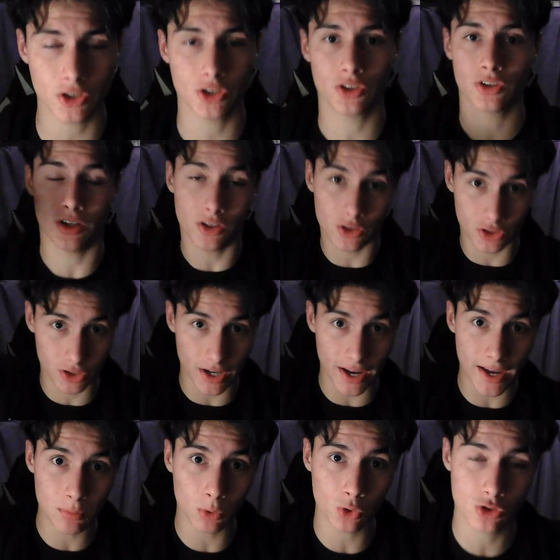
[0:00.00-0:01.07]
You're
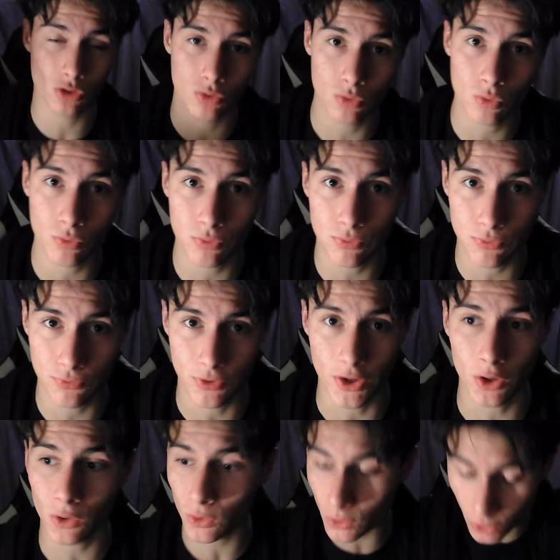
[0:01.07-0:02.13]
able to
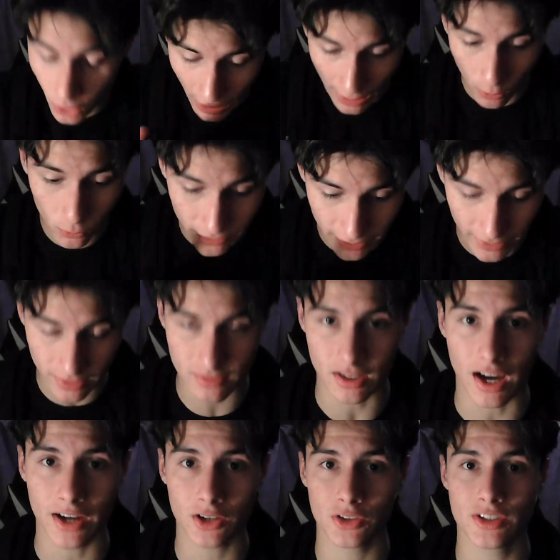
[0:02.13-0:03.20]
fill out the
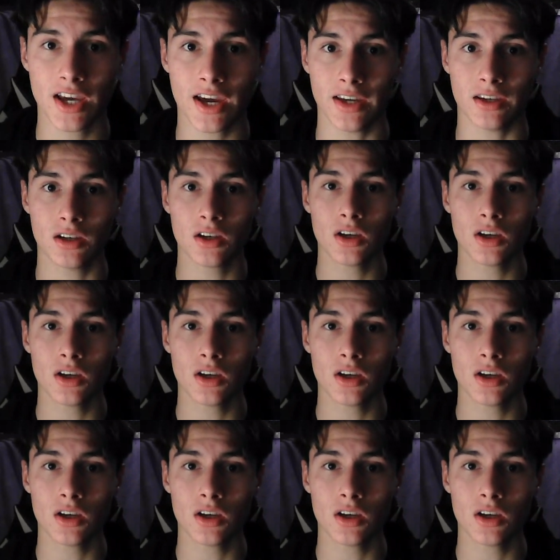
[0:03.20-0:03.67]
entire day.